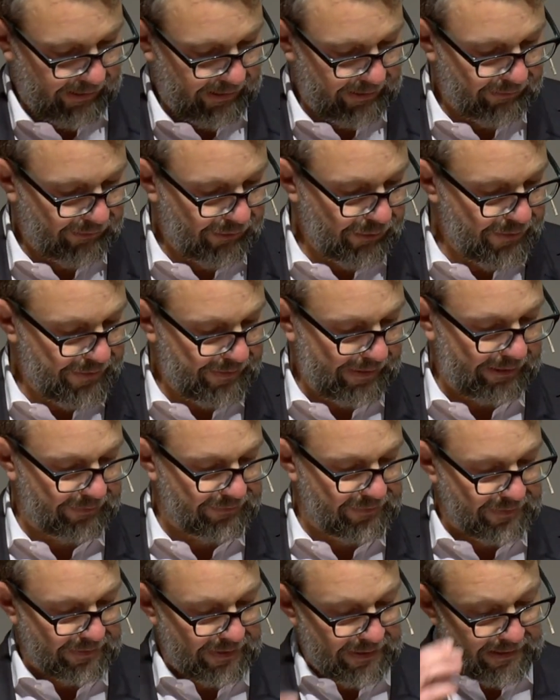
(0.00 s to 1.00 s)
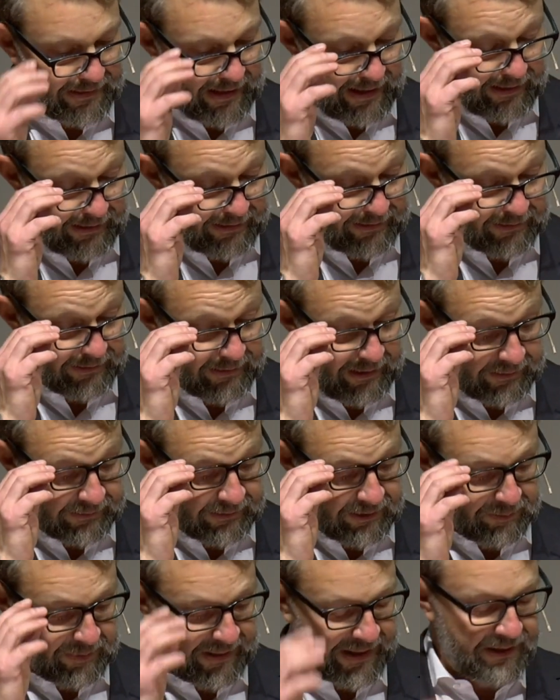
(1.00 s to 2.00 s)
In 2009,
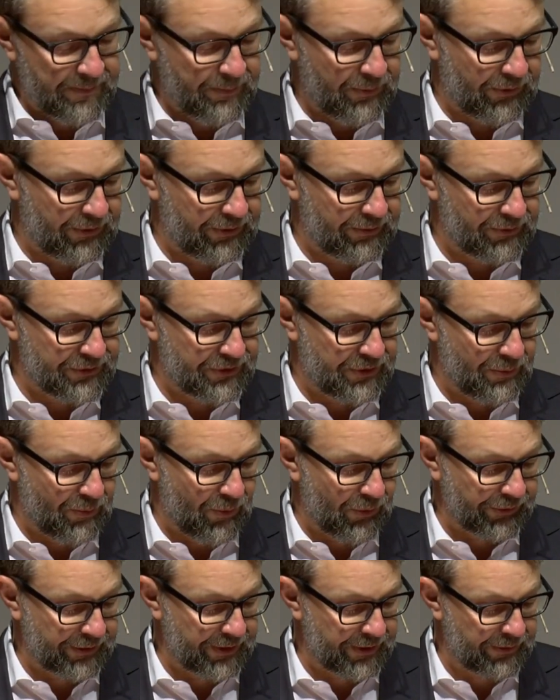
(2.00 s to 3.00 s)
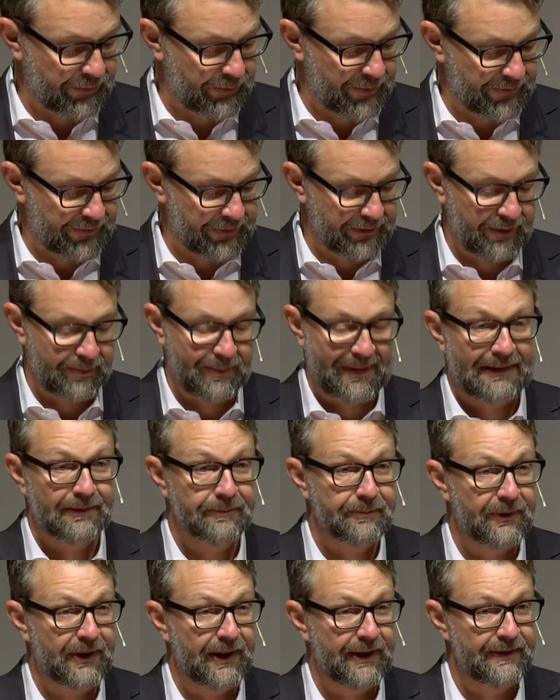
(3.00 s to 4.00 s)
Dr. Blackburn was awarded with the Nobel
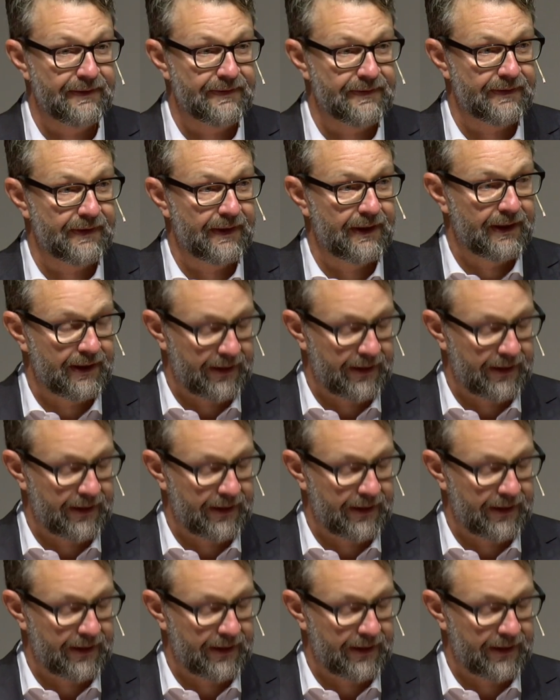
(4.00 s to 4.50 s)
Prize